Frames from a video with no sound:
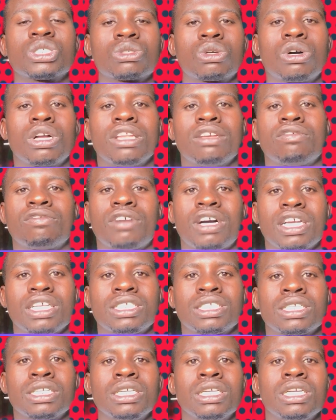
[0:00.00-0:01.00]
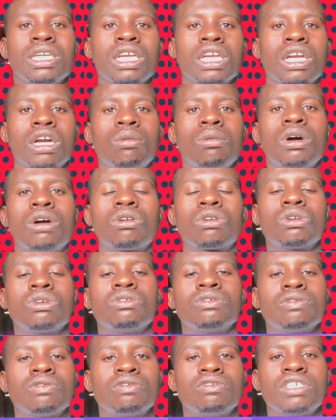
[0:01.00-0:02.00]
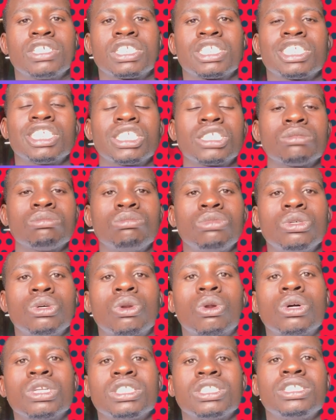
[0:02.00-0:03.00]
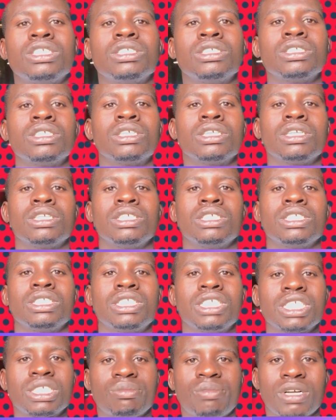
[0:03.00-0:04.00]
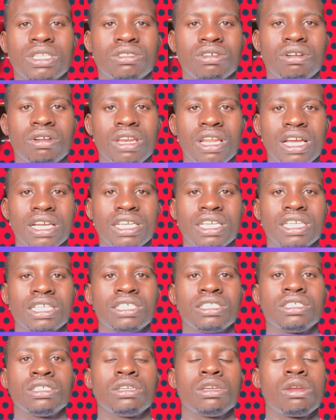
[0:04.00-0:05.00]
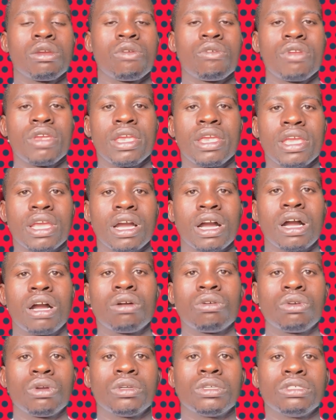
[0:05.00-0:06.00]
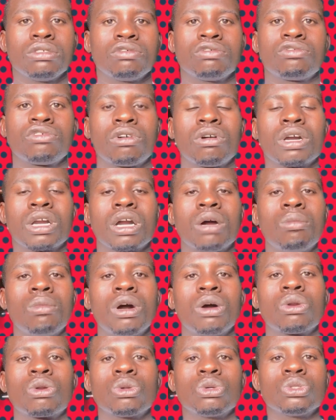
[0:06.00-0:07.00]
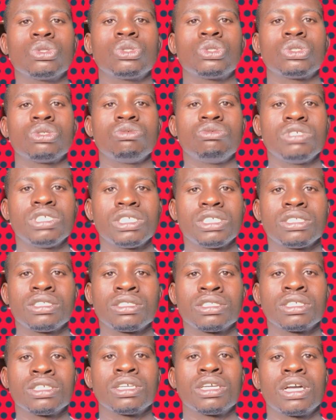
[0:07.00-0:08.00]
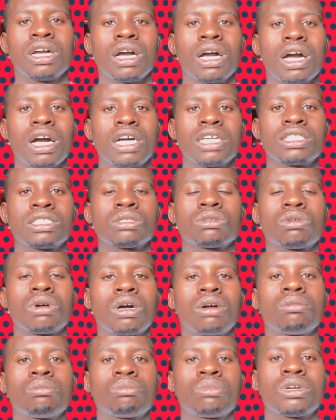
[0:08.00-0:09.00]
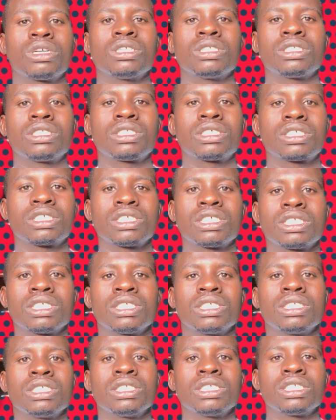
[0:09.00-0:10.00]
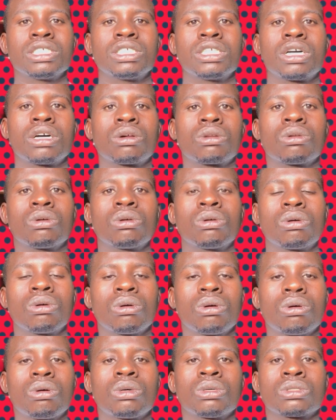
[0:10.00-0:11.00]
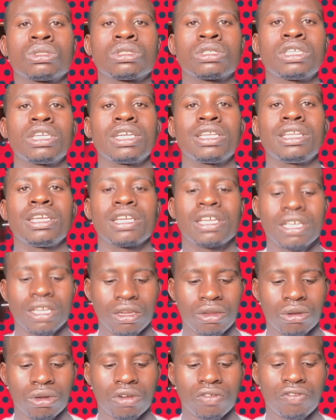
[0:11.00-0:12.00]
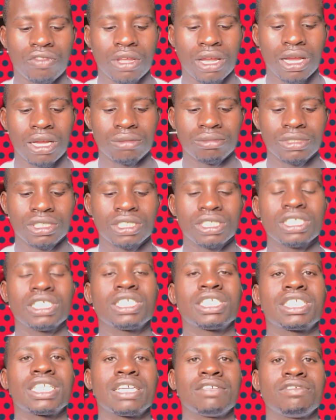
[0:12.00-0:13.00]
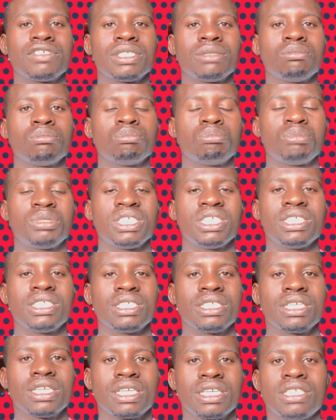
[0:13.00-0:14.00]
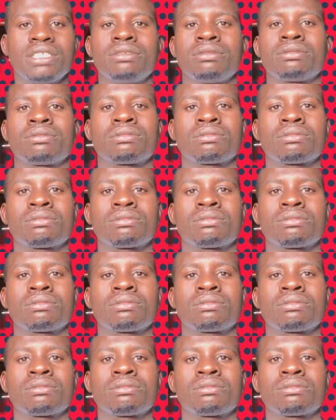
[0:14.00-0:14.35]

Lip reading: qualifiers, Cameroon versus Burundi. In this particular game, we are going for Cameroon to win at 1.30 us, and the kickoff time is 7 p.m.